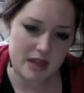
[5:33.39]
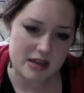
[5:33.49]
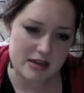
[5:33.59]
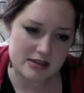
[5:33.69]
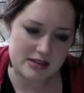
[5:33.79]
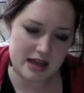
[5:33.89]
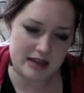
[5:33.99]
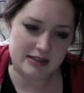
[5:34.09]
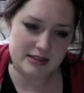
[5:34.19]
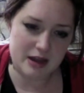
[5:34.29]
is
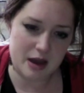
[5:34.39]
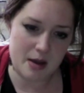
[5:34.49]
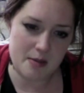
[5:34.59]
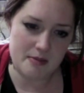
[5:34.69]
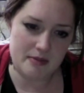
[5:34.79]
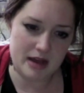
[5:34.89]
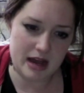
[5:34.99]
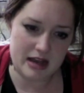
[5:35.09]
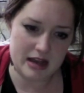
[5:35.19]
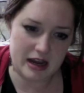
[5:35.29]
that um,
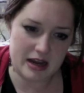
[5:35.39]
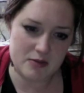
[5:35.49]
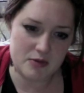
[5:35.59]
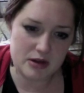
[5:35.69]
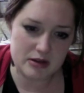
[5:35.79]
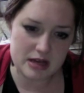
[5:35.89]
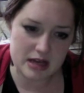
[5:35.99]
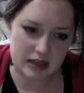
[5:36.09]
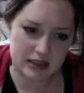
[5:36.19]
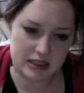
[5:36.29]
I, I really
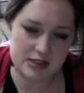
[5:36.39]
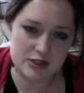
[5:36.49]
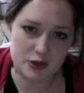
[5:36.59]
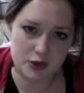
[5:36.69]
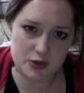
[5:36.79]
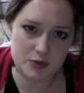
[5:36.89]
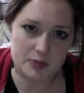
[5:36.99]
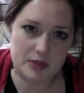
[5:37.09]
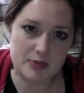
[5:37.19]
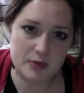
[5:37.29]
get concerned when
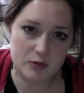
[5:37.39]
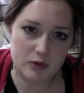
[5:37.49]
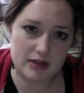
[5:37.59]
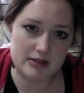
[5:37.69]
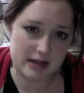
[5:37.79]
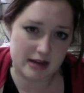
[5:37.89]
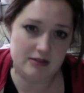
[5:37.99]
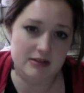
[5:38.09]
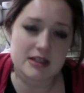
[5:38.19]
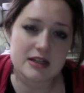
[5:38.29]
people run down